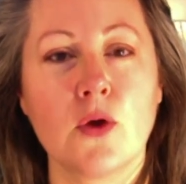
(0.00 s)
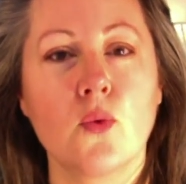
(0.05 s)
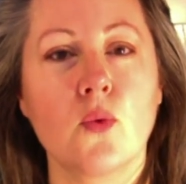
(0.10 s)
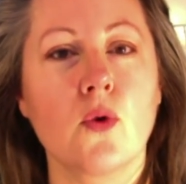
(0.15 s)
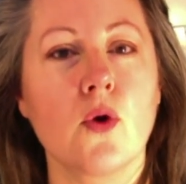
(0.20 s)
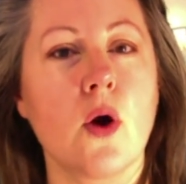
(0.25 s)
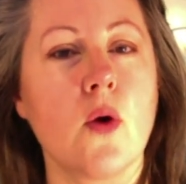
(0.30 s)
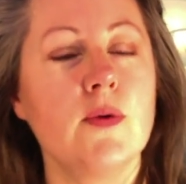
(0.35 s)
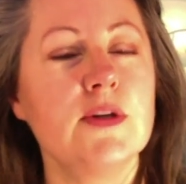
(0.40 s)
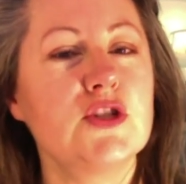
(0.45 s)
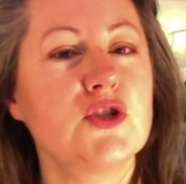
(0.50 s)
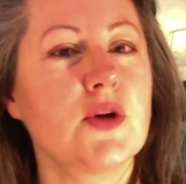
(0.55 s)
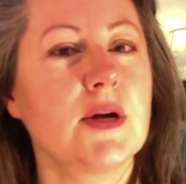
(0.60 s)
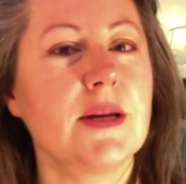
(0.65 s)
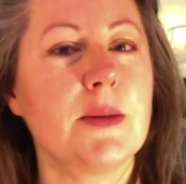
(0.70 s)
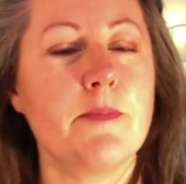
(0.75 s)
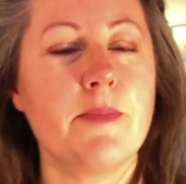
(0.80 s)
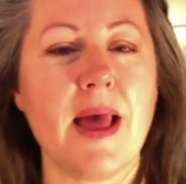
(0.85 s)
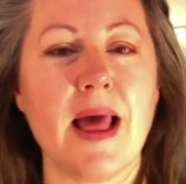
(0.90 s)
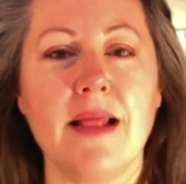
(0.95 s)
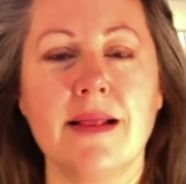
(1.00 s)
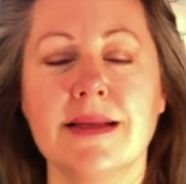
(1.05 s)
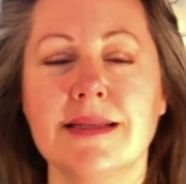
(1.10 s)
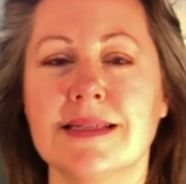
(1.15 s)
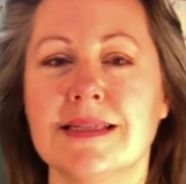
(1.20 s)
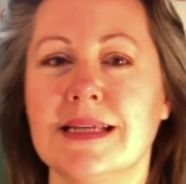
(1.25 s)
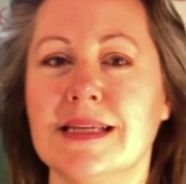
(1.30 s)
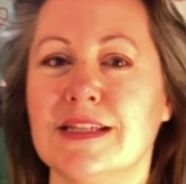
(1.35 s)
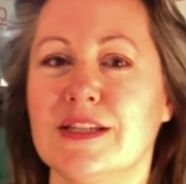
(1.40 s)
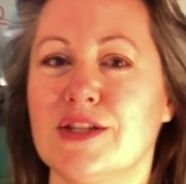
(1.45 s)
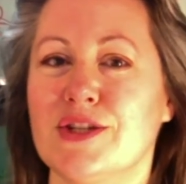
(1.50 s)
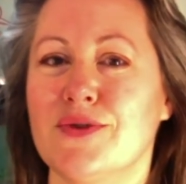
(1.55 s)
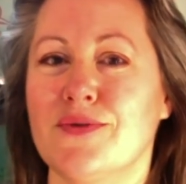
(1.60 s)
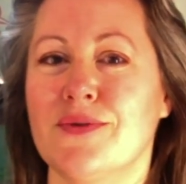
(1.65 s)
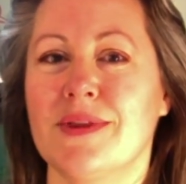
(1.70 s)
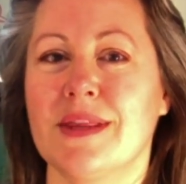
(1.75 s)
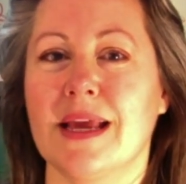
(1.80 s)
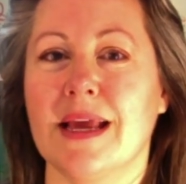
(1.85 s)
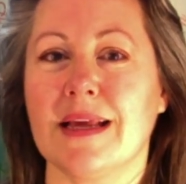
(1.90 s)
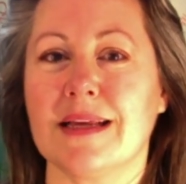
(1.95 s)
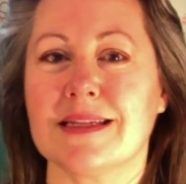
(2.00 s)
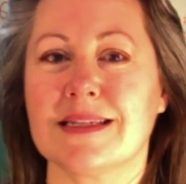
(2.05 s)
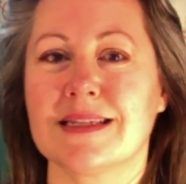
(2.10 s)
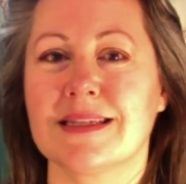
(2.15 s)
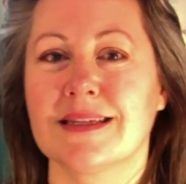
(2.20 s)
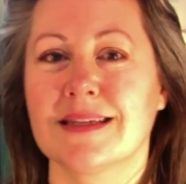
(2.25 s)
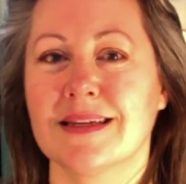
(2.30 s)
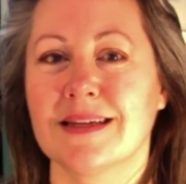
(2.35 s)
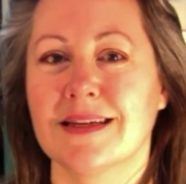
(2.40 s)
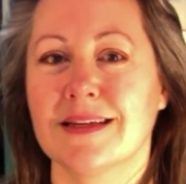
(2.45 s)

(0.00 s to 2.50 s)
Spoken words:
We're always trying to balance these two things.